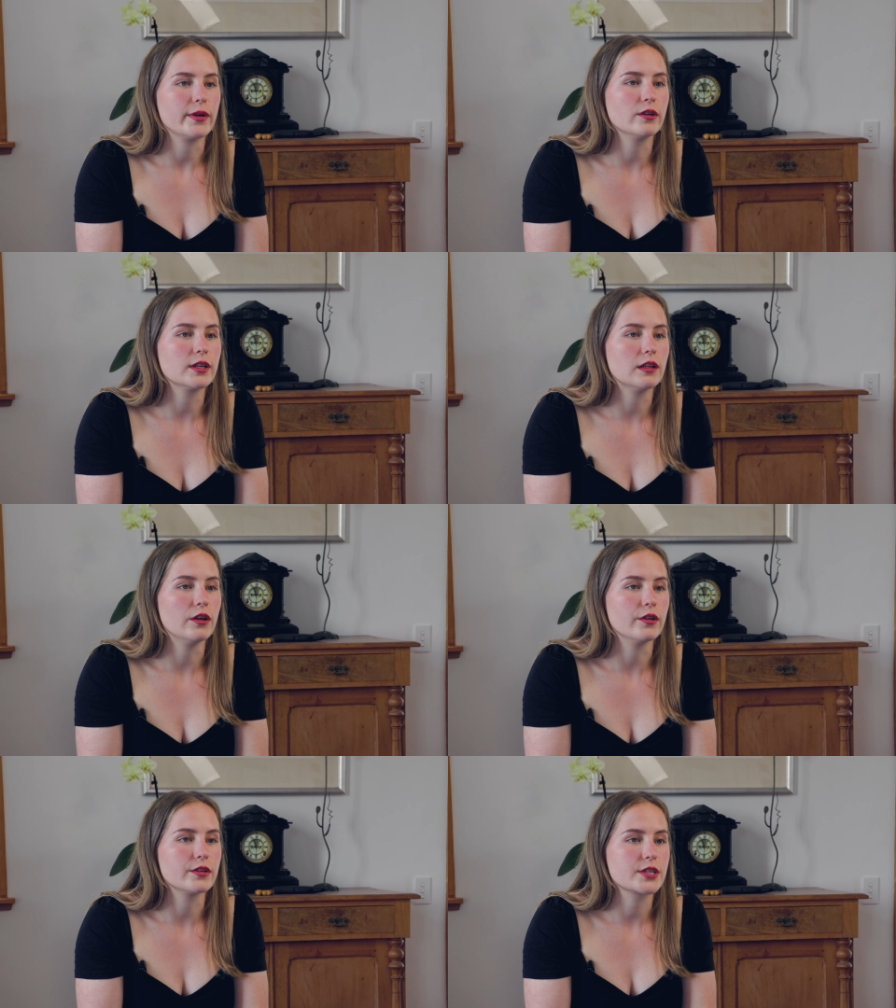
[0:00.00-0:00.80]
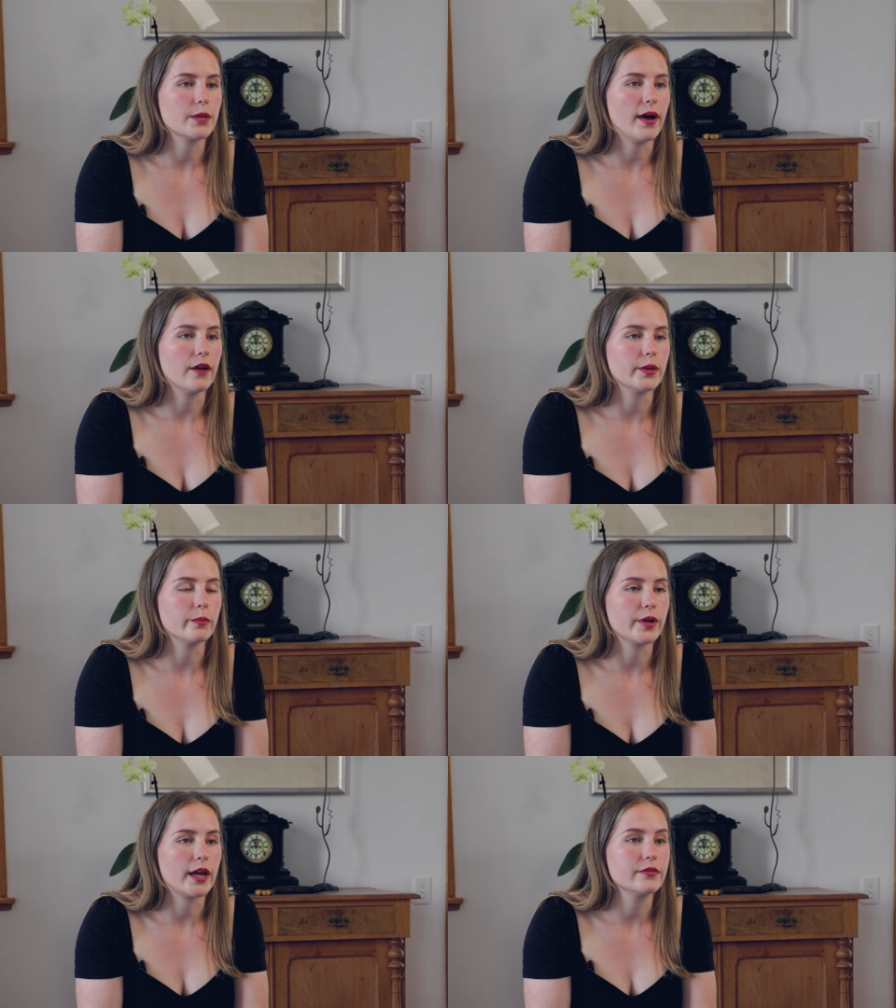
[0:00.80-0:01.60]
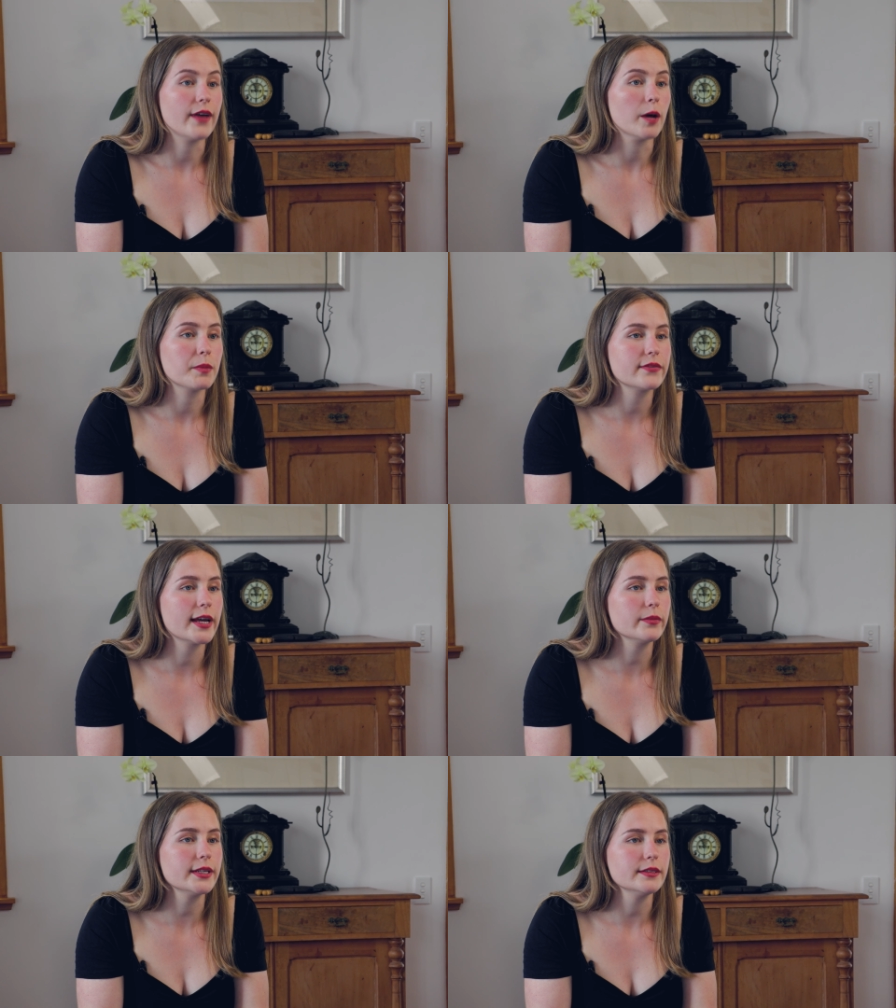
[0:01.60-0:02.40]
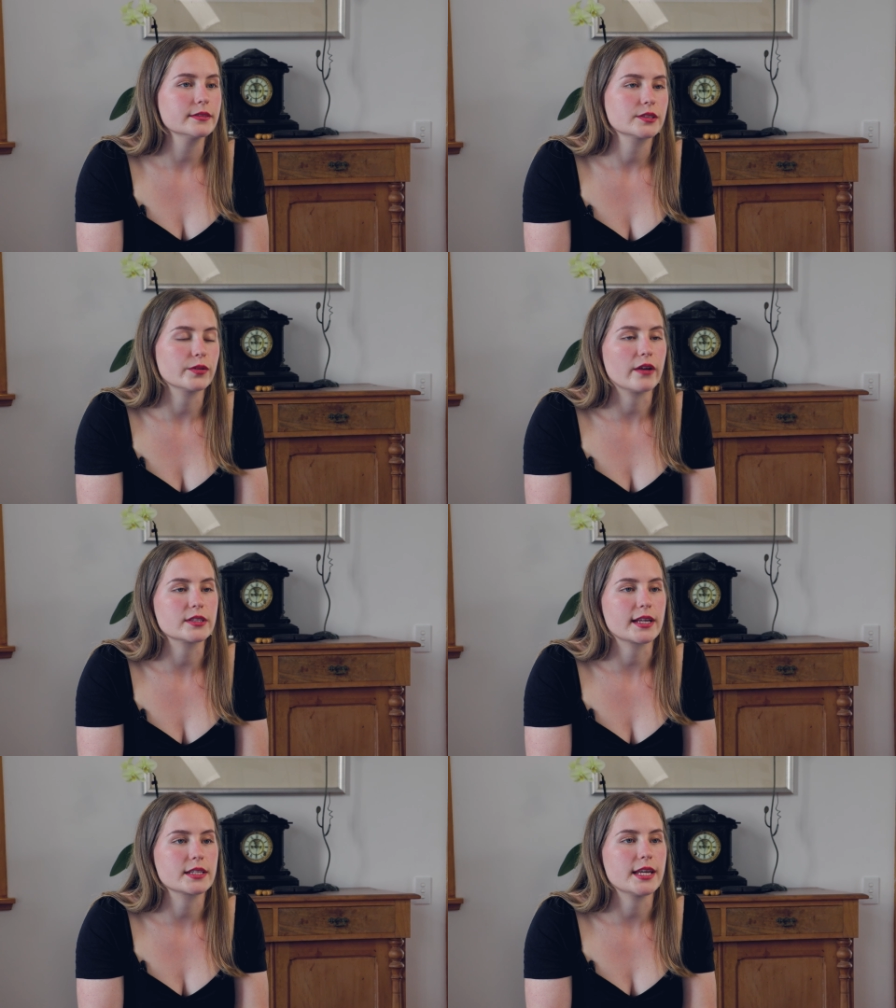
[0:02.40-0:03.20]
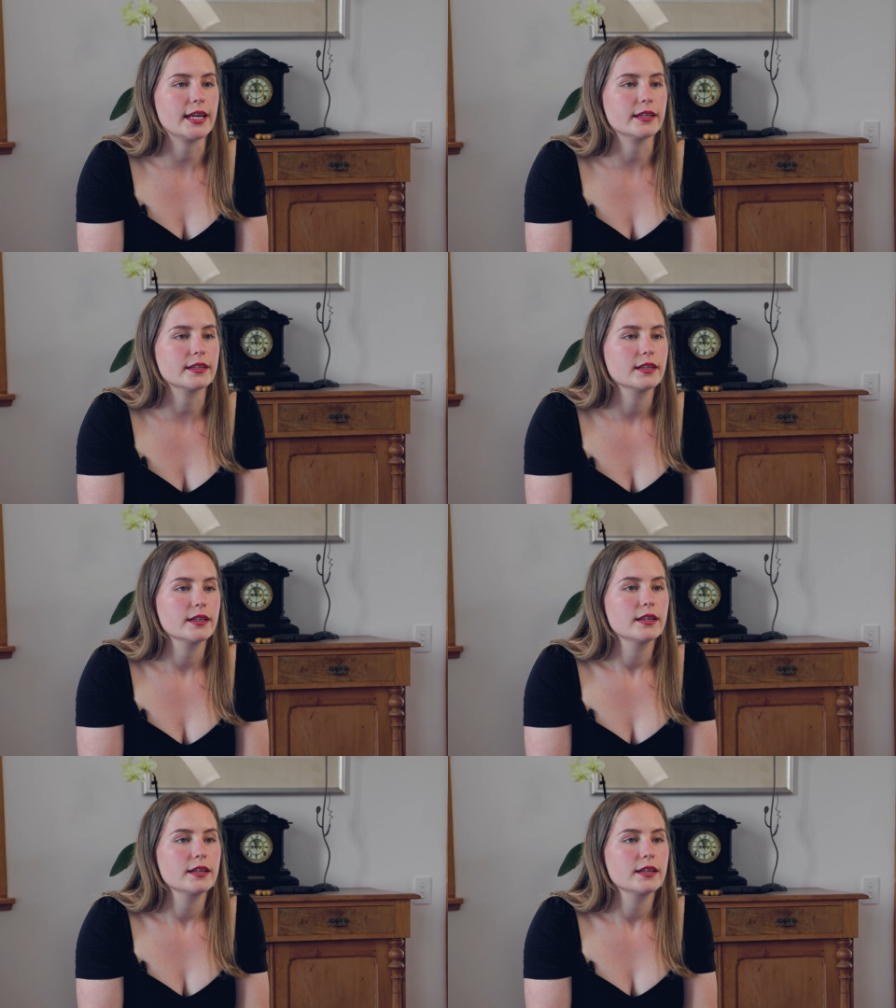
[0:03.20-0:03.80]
we only learnt about them when I found my family. So when I was like 10.